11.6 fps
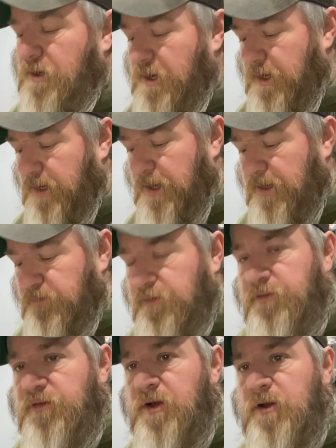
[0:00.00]
All right, guys,
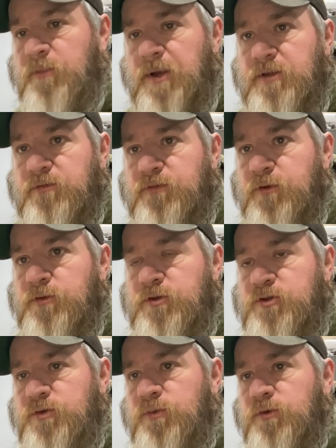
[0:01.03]
let's talk about the food
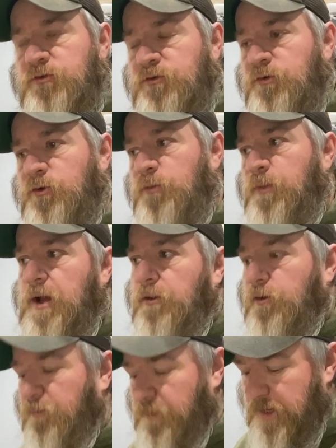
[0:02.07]
that you want to store in
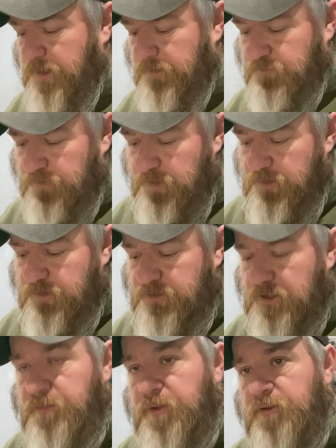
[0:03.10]
Mylar bags.
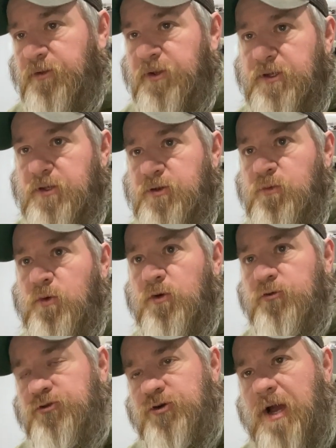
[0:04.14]
Typically, you
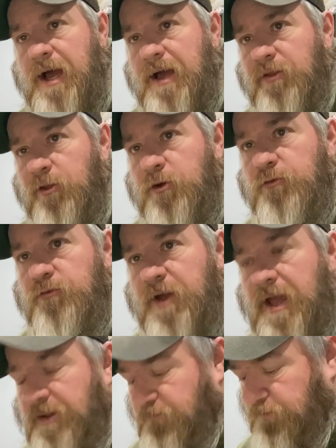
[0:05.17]
want dry,
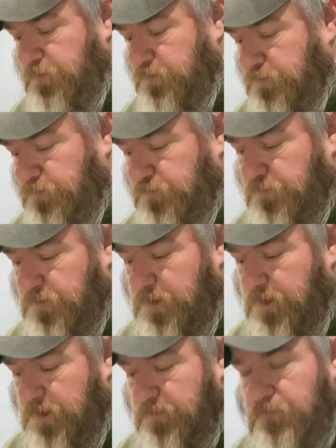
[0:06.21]
low-fat foods.
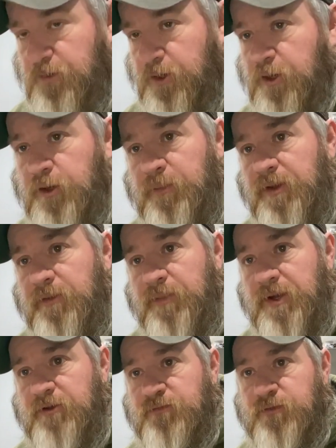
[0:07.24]
They're going to be the
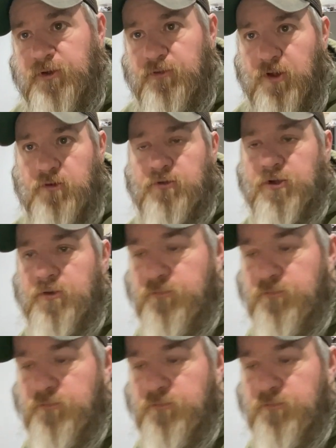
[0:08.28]
best for your long-term